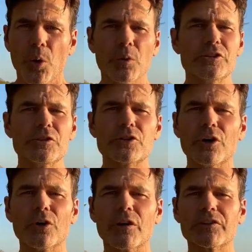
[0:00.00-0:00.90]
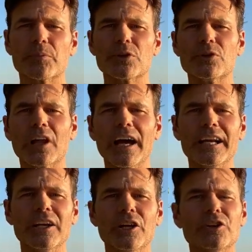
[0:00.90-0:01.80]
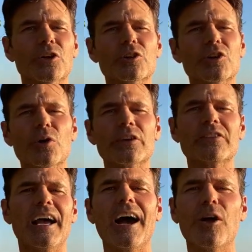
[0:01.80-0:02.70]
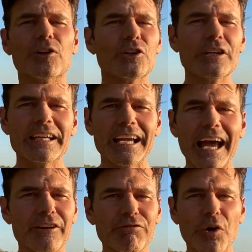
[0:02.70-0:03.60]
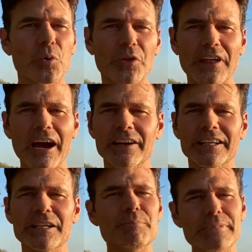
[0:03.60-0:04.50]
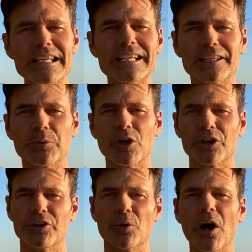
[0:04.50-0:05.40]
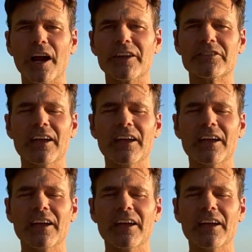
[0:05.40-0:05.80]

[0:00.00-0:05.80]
Once you turn off the blue light, you'll notice how looking at a phone without it immediately will hurt your eyes.